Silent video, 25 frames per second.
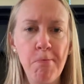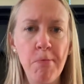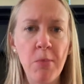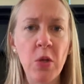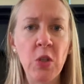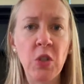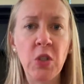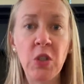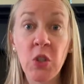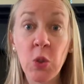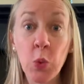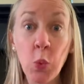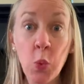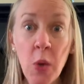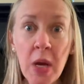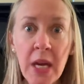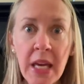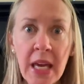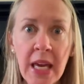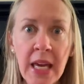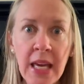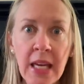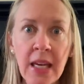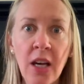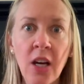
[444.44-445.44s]

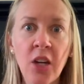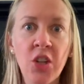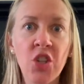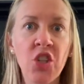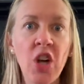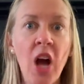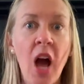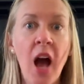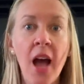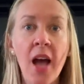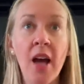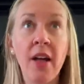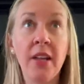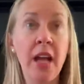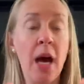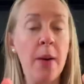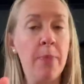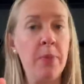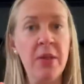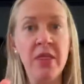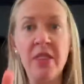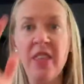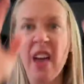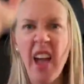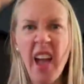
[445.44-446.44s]
Swinging a child up
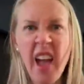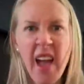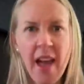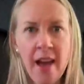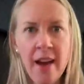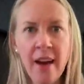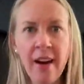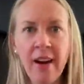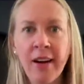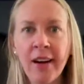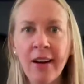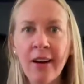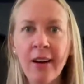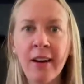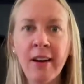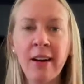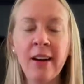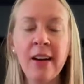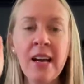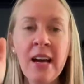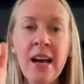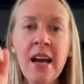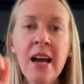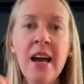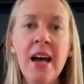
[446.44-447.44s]
in the
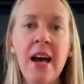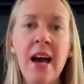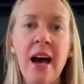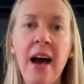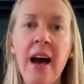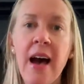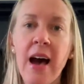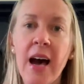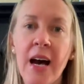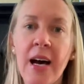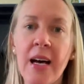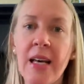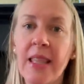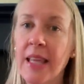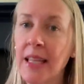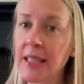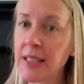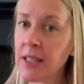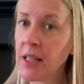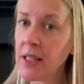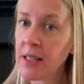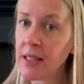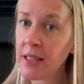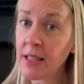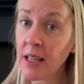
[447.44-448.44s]
air, that's
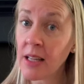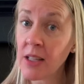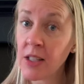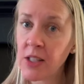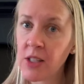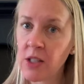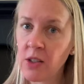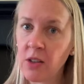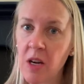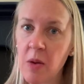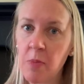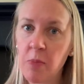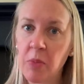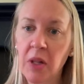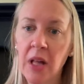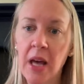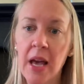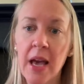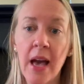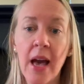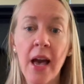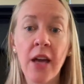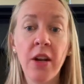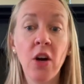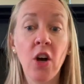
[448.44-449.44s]
all sensory play.
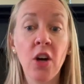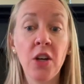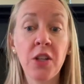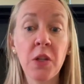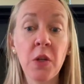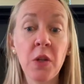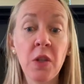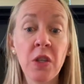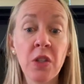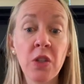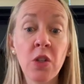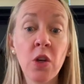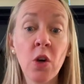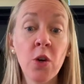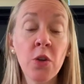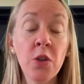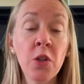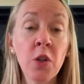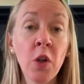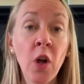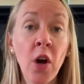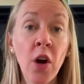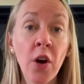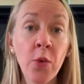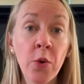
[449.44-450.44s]
And also this goes
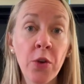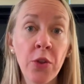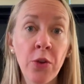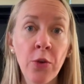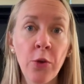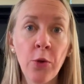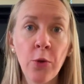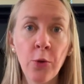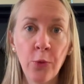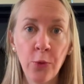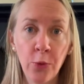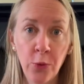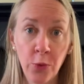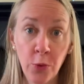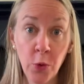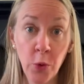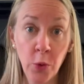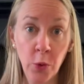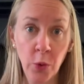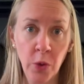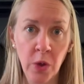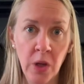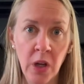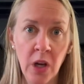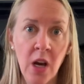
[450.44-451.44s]
along with
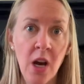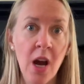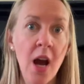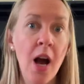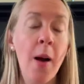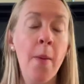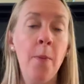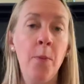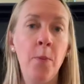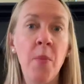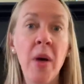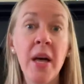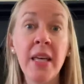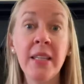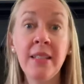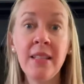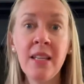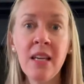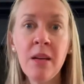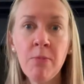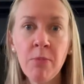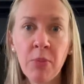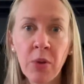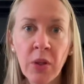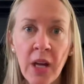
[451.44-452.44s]
food.
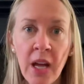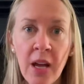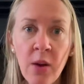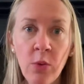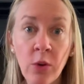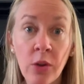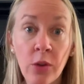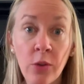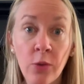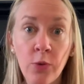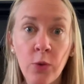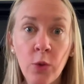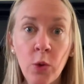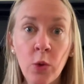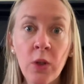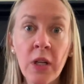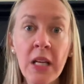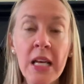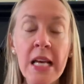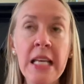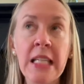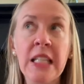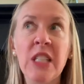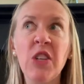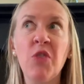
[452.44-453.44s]
Messy play with food
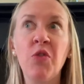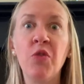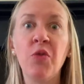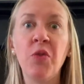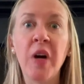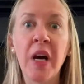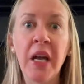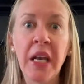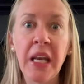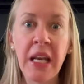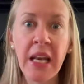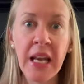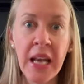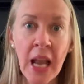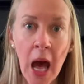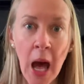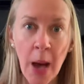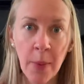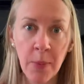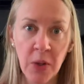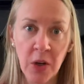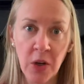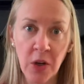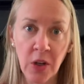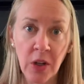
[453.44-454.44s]
is
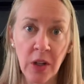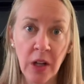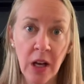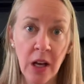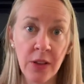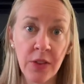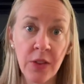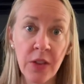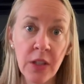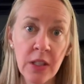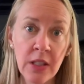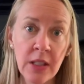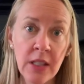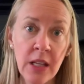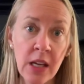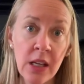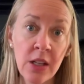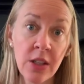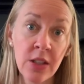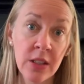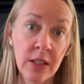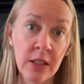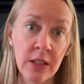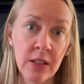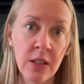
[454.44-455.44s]
phenomenal. At this age,
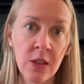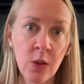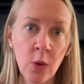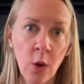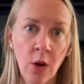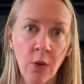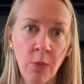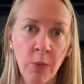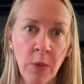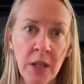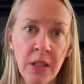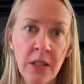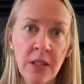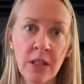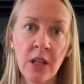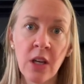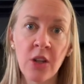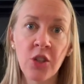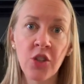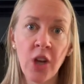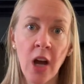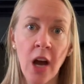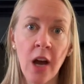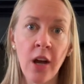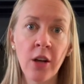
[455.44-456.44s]
6 to 12 months, a
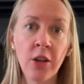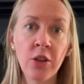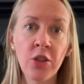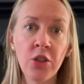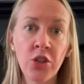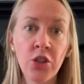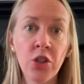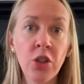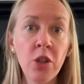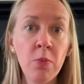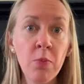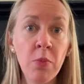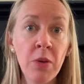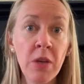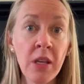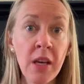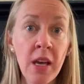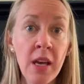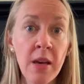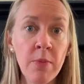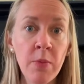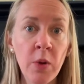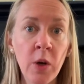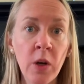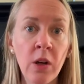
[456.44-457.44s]
child should be
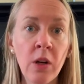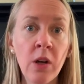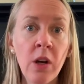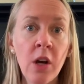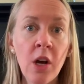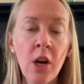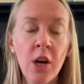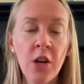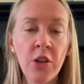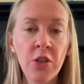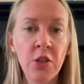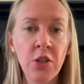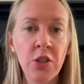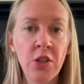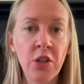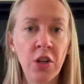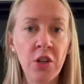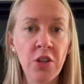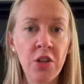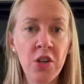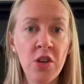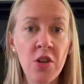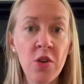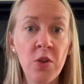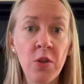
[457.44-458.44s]
able to start
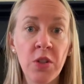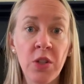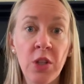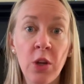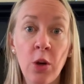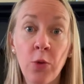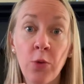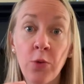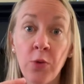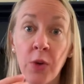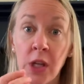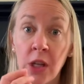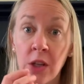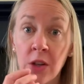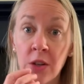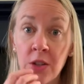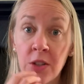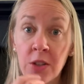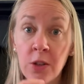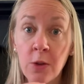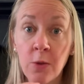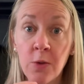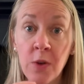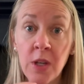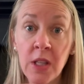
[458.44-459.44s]
to use their fingers
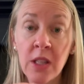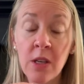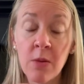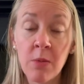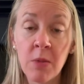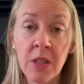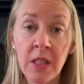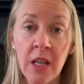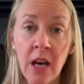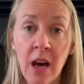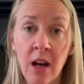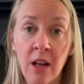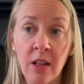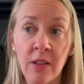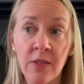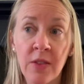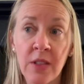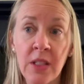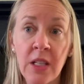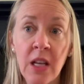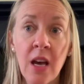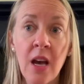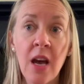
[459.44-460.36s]
to feed themselves.